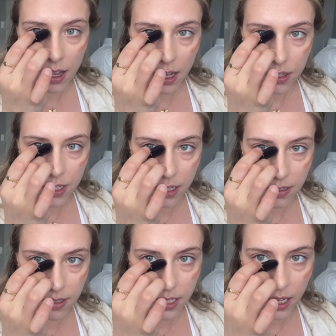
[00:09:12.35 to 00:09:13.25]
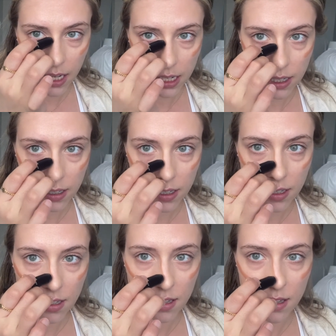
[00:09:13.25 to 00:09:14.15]
I just take,
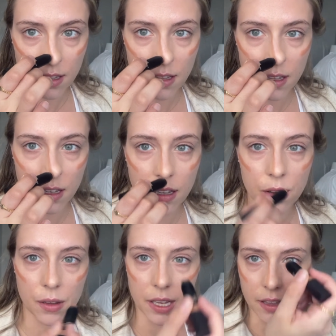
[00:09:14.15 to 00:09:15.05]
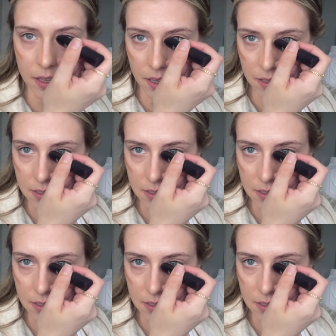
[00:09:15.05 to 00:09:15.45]
go like that.